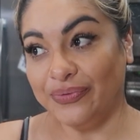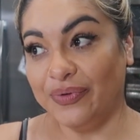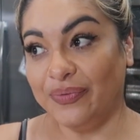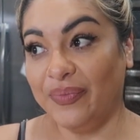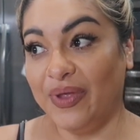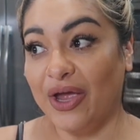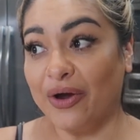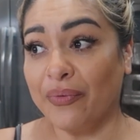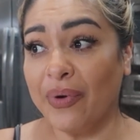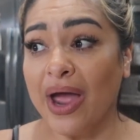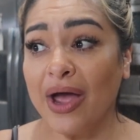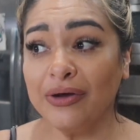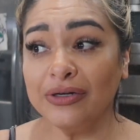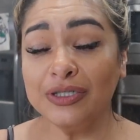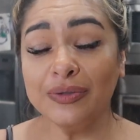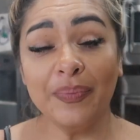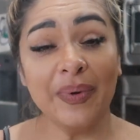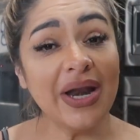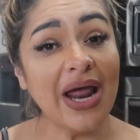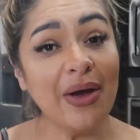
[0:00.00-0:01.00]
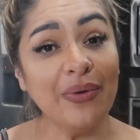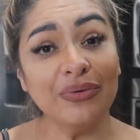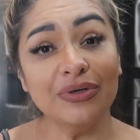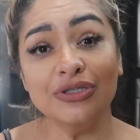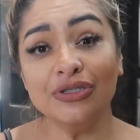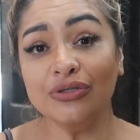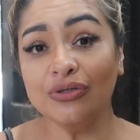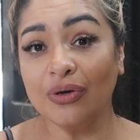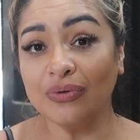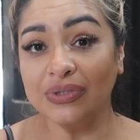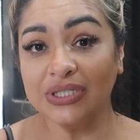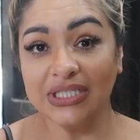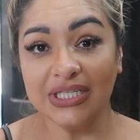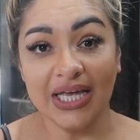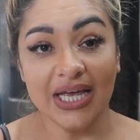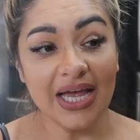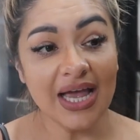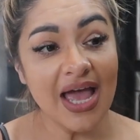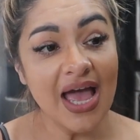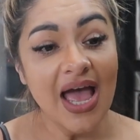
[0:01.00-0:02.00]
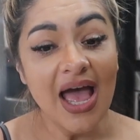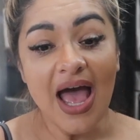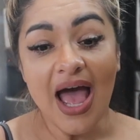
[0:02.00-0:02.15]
with me around, but I was so sick.